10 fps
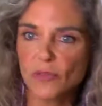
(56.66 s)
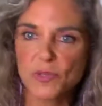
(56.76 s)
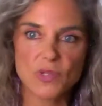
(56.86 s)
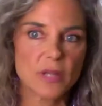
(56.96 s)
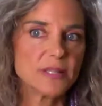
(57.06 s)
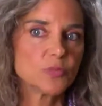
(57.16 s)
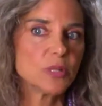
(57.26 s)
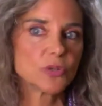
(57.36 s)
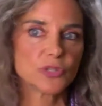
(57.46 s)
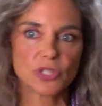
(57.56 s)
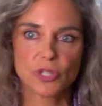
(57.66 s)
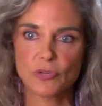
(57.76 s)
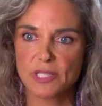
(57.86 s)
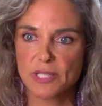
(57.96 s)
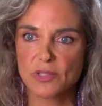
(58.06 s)
over studies, we learned to
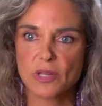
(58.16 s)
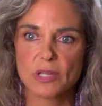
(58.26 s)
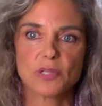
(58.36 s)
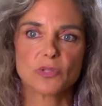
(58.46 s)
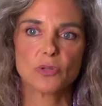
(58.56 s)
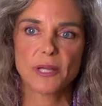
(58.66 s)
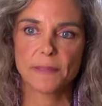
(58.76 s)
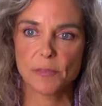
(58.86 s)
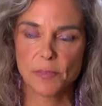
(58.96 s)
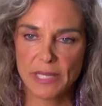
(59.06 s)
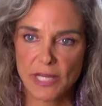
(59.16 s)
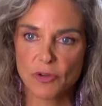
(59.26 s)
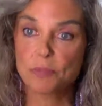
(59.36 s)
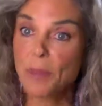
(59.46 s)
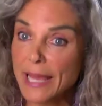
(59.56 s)
critique studies, to look at the
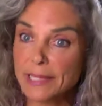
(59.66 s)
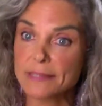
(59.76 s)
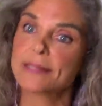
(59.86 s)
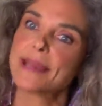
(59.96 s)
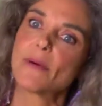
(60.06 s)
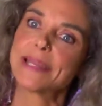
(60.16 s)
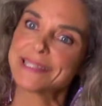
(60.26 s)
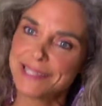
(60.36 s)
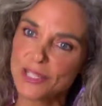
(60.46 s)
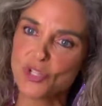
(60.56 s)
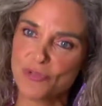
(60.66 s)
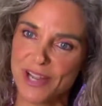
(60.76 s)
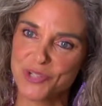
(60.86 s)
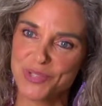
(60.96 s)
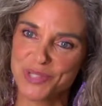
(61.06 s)
inherent bias. And now I teach
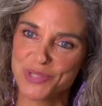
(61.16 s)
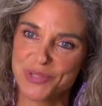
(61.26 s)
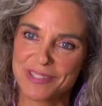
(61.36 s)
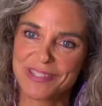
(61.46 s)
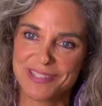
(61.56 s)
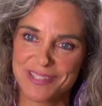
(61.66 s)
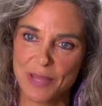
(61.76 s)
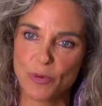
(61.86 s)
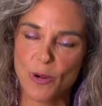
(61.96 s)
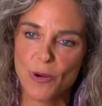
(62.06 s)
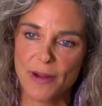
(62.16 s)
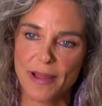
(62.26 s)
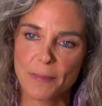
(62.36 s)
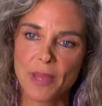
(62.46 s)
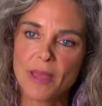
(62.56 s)
graduate students in the same
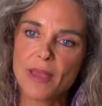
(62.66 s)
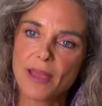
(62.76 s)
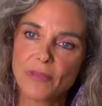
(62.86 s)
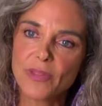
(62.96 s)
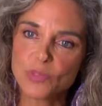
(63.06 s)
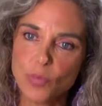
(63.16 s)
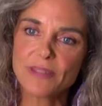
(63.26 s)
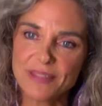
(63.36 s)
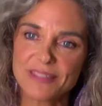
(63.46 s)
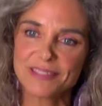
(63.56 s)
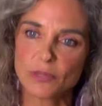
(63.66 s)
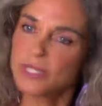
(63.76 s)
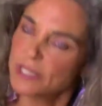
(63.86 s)
program. And that's one of the things that we